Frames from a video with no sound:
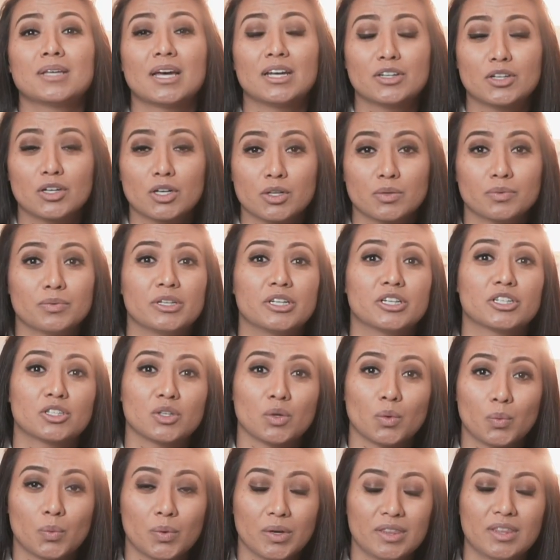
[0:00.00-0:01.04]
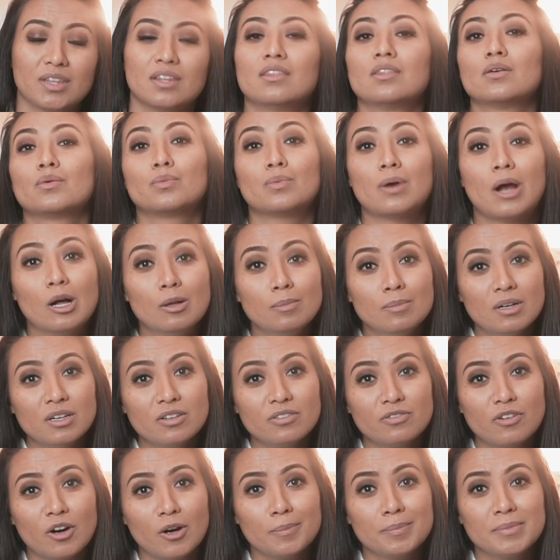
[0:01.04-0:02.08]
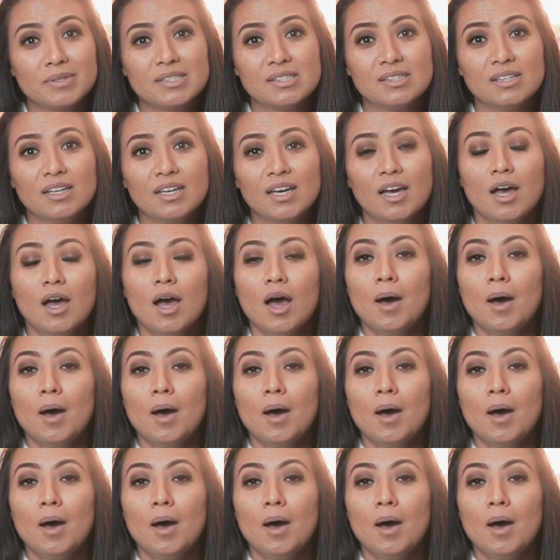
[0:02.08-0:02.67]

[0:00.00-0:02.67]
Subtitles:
and careers within the realm of pharmacy,